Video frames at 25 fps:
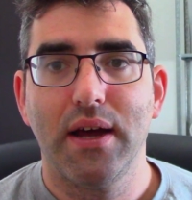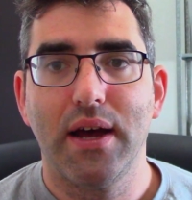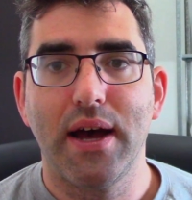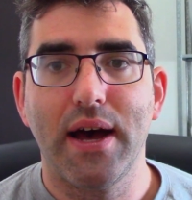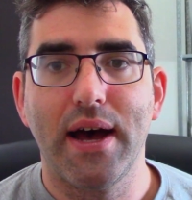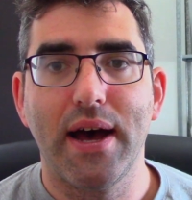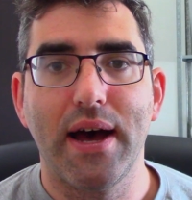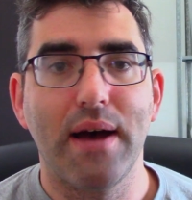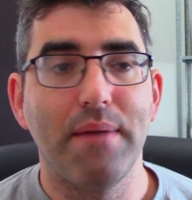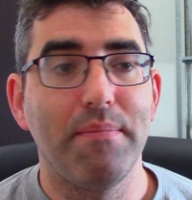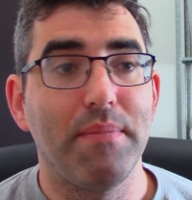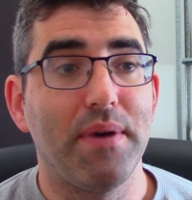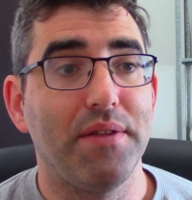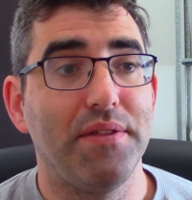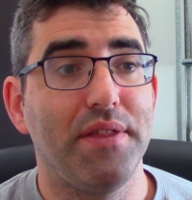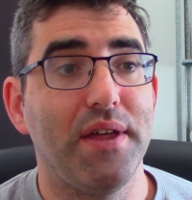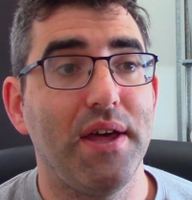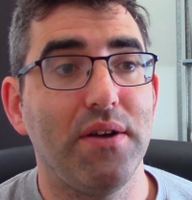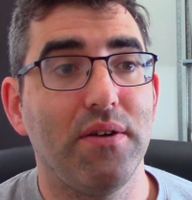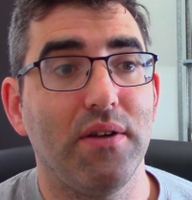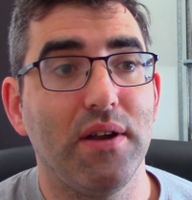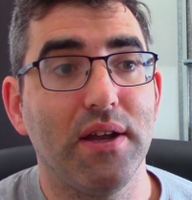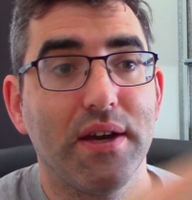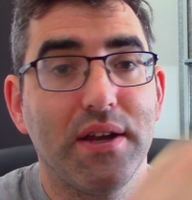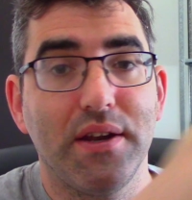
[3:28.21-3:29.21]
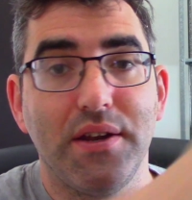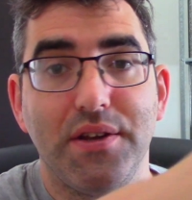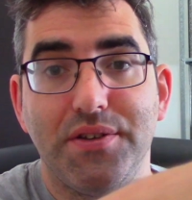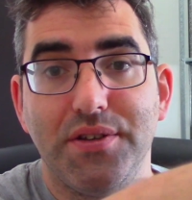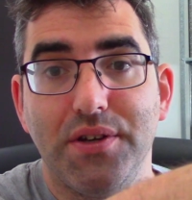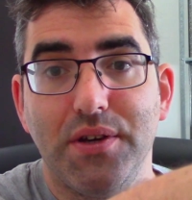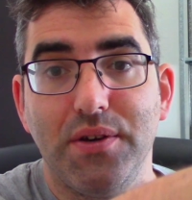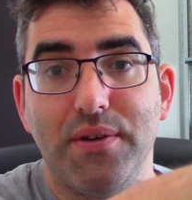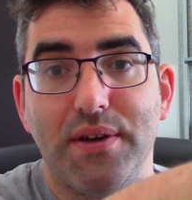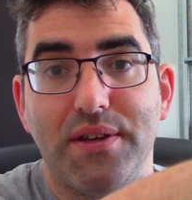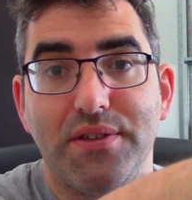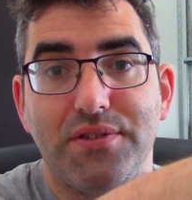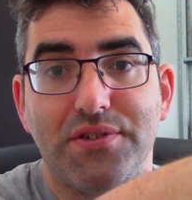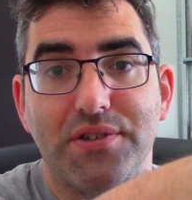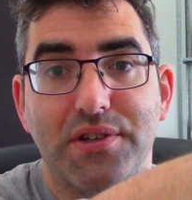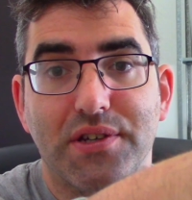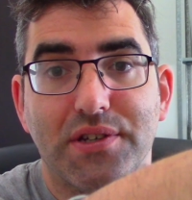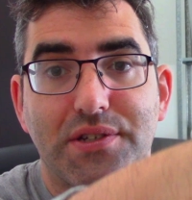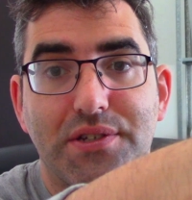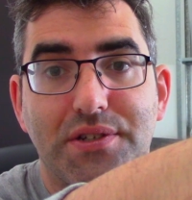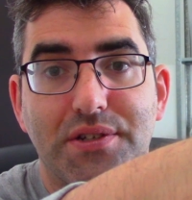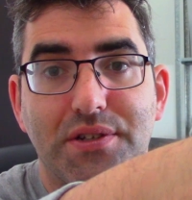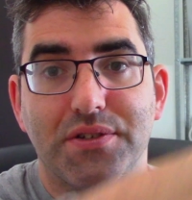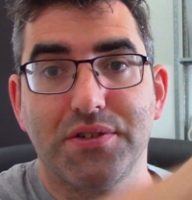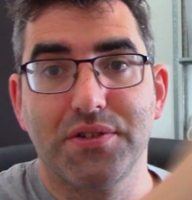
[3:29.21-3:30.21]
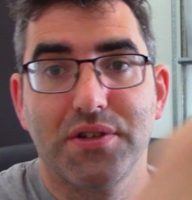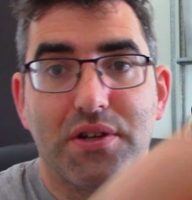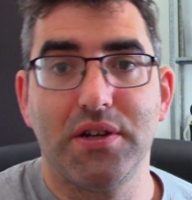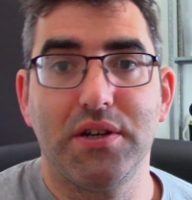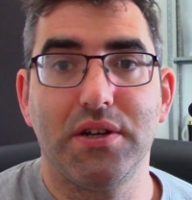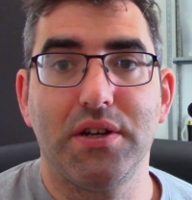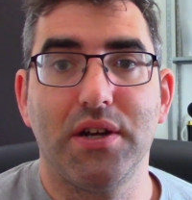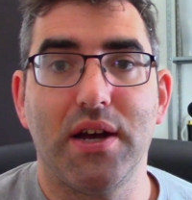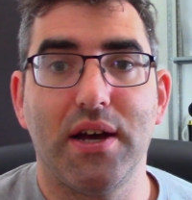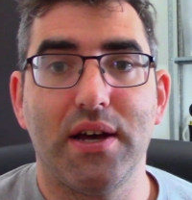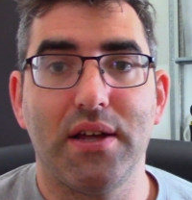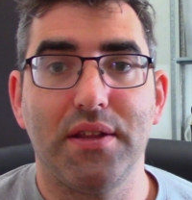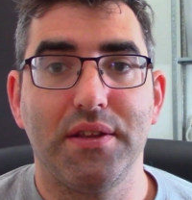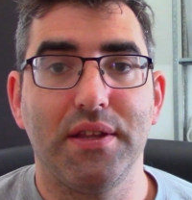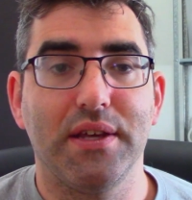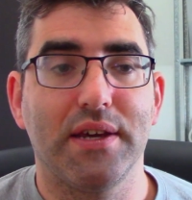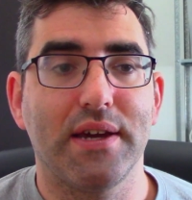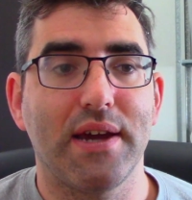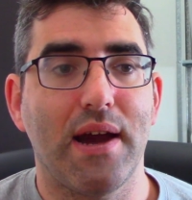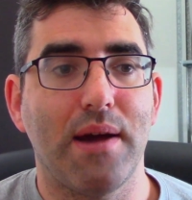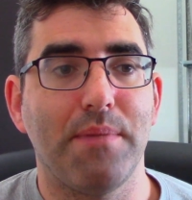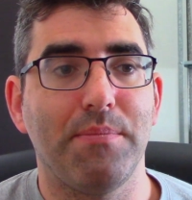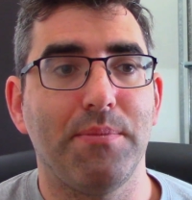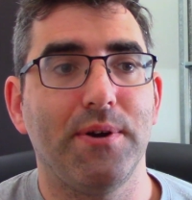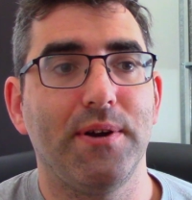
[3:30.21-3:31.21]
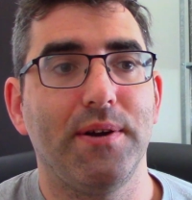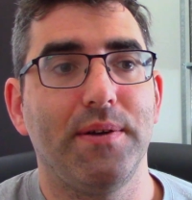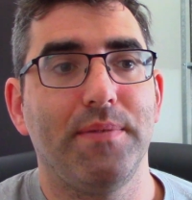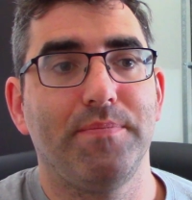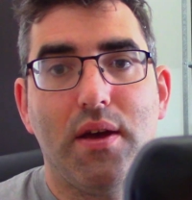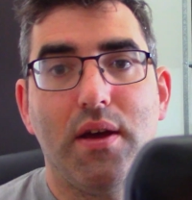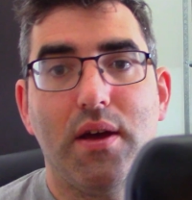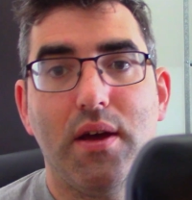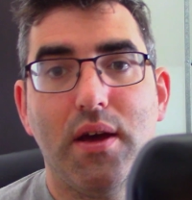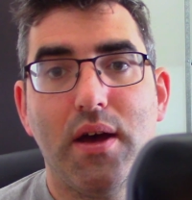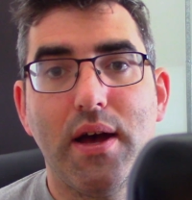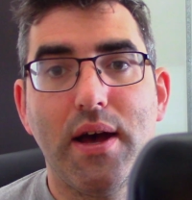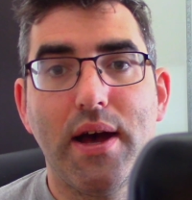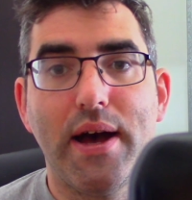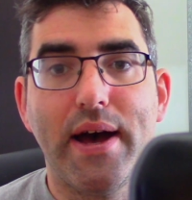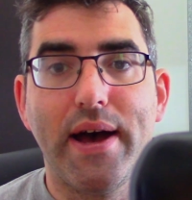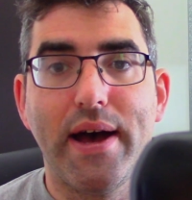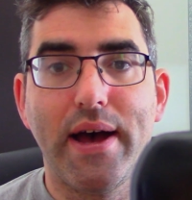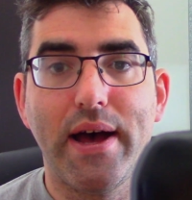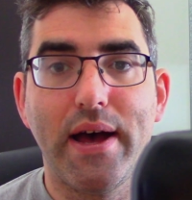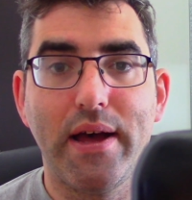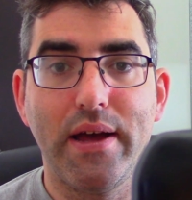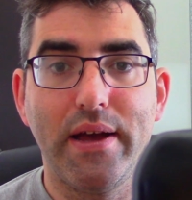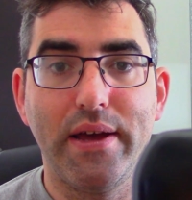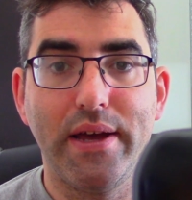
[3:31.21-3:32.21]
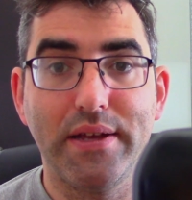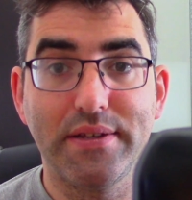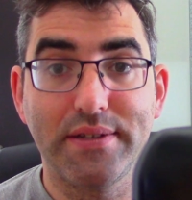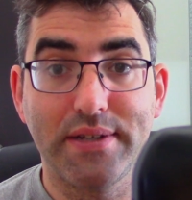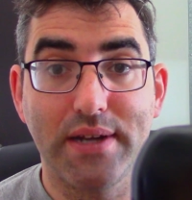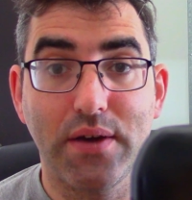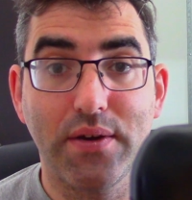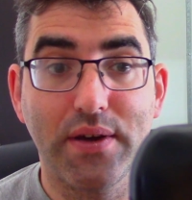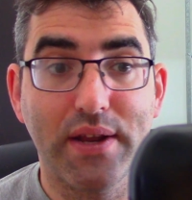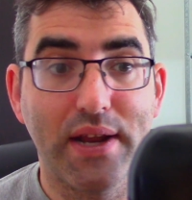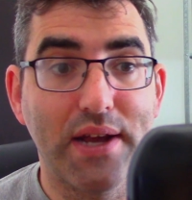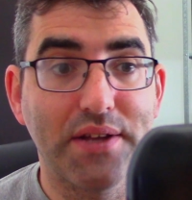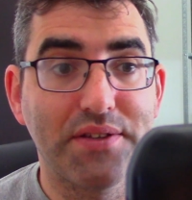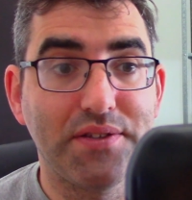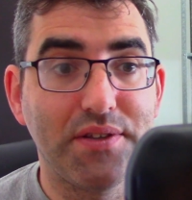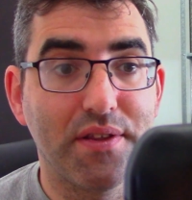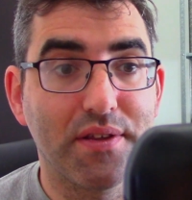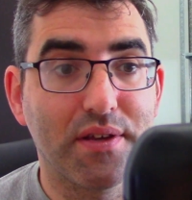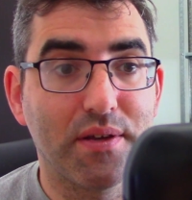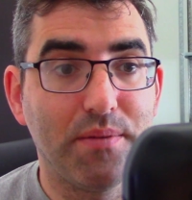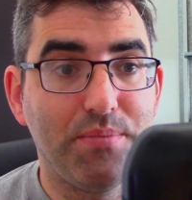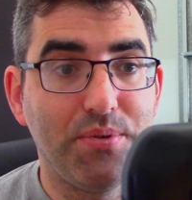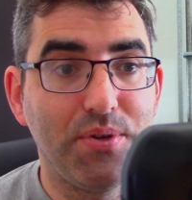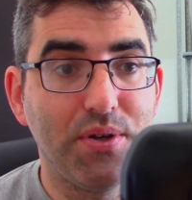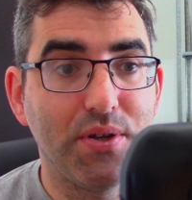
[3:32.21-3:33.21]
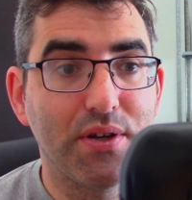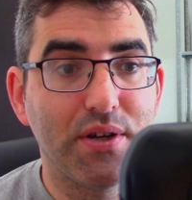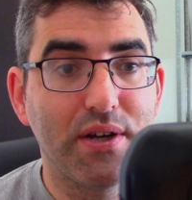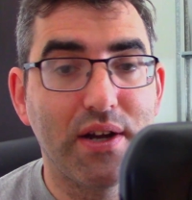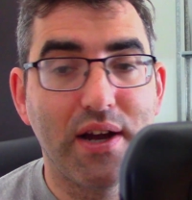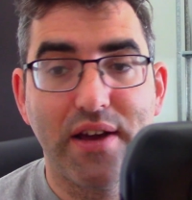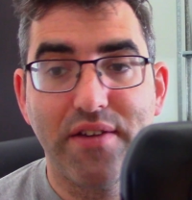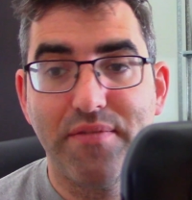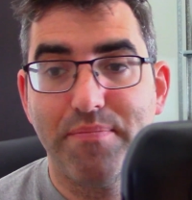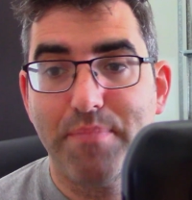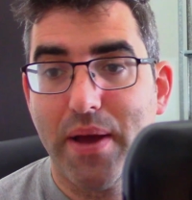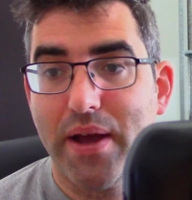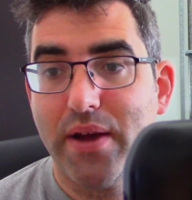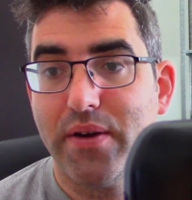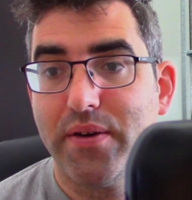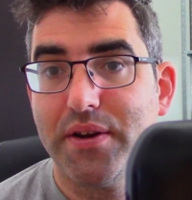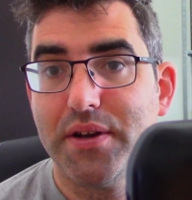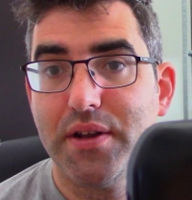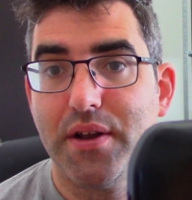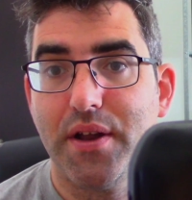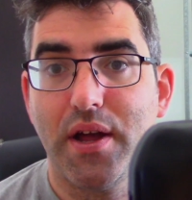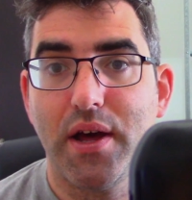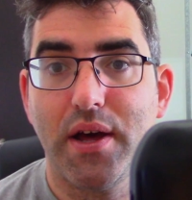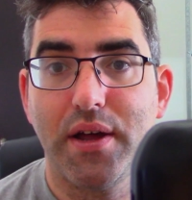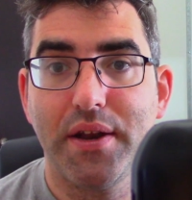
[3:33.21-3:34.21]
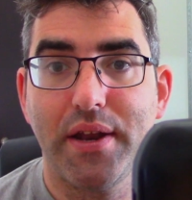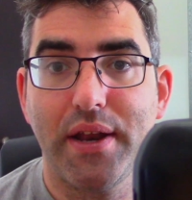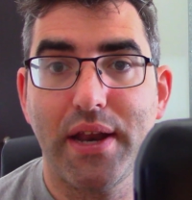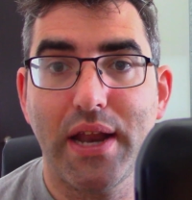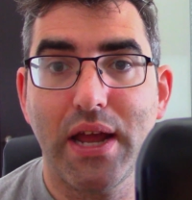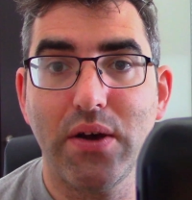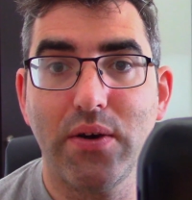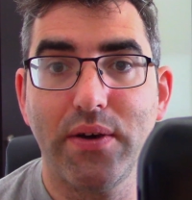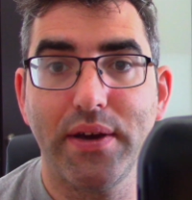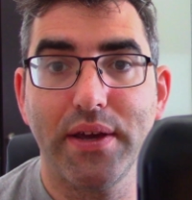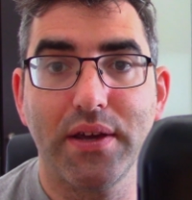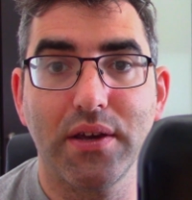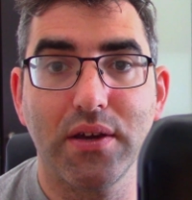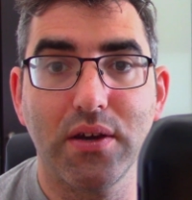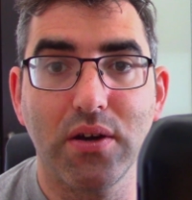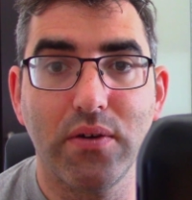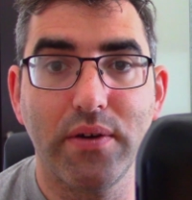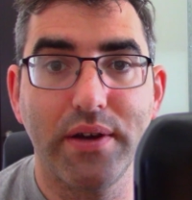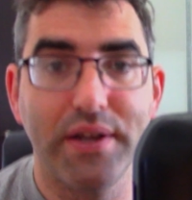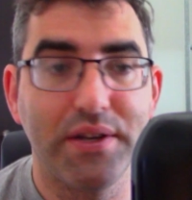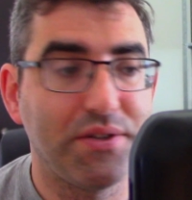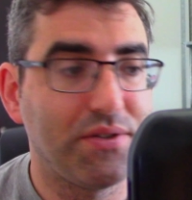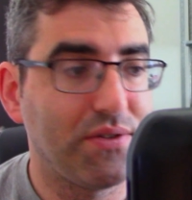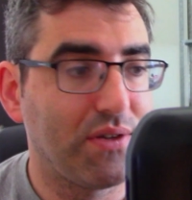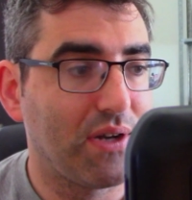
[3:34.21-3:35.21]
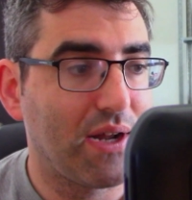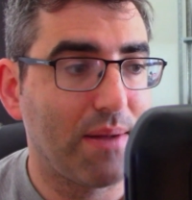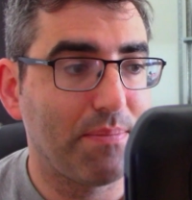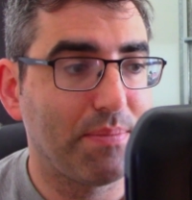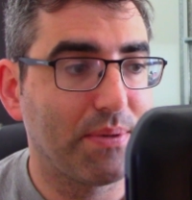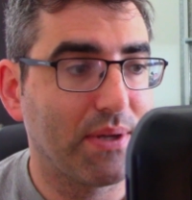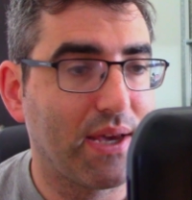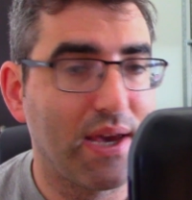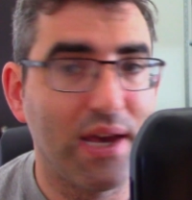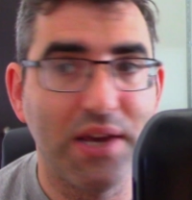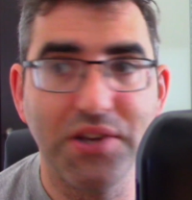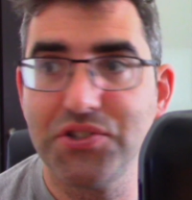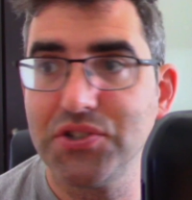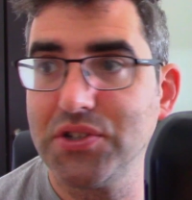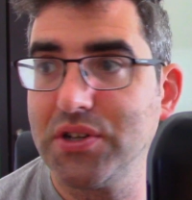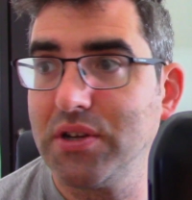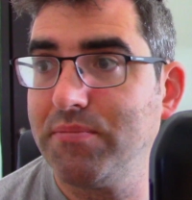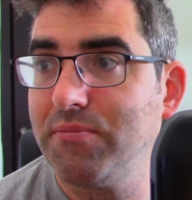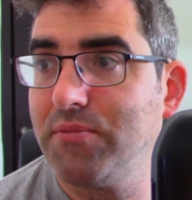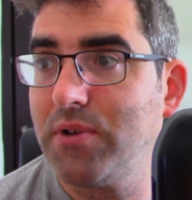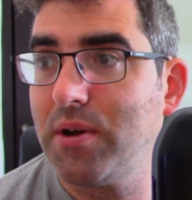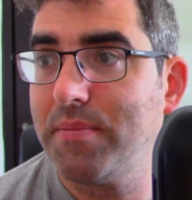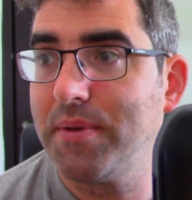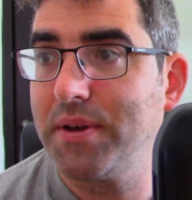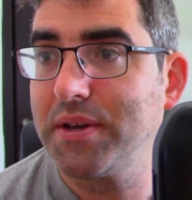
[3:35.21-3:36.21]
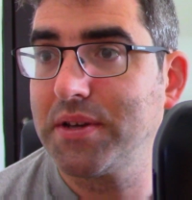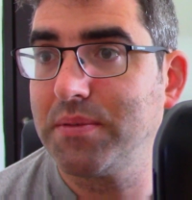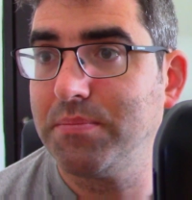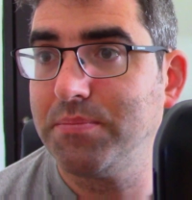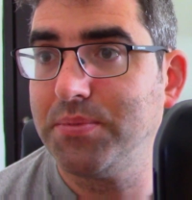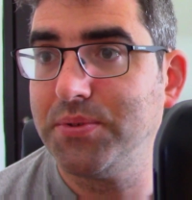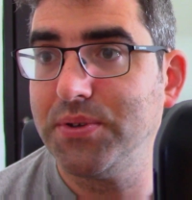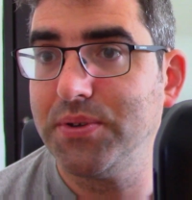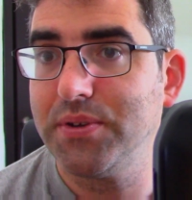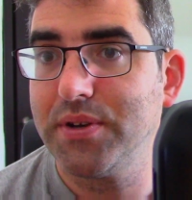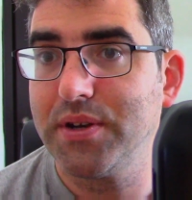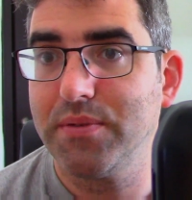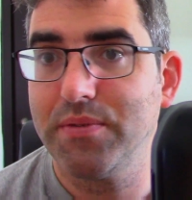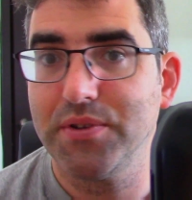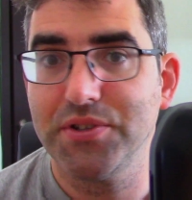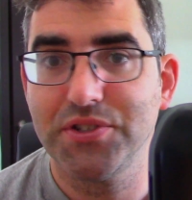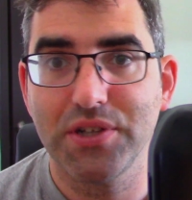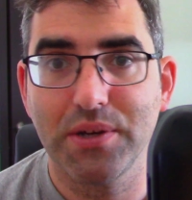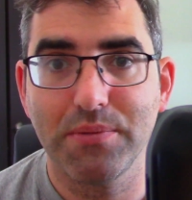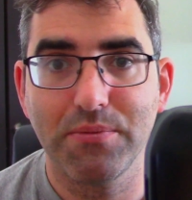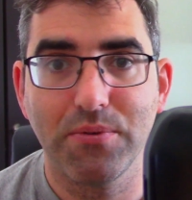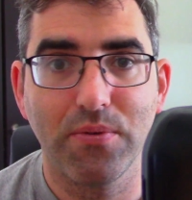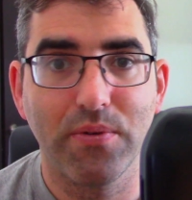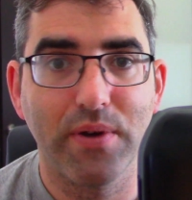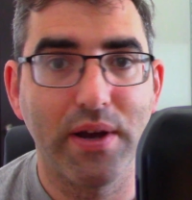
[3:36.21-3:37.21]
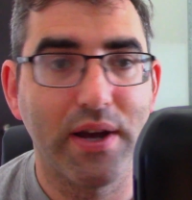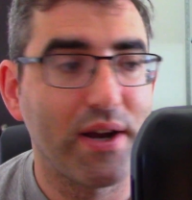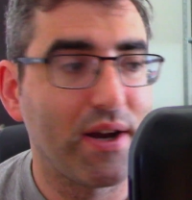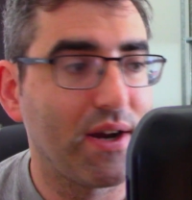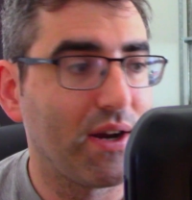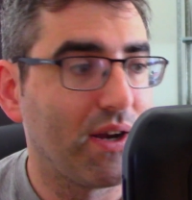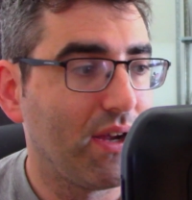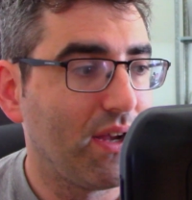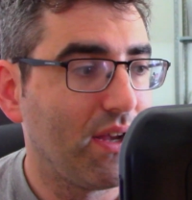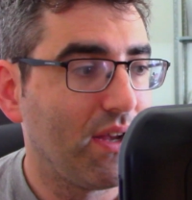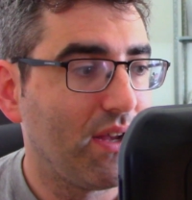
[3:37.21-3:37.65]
And then all I'm going to do is just turn on the camera. It's now connected to the computer. I powered it on, and now I can go into an application on my computer, which I'm aware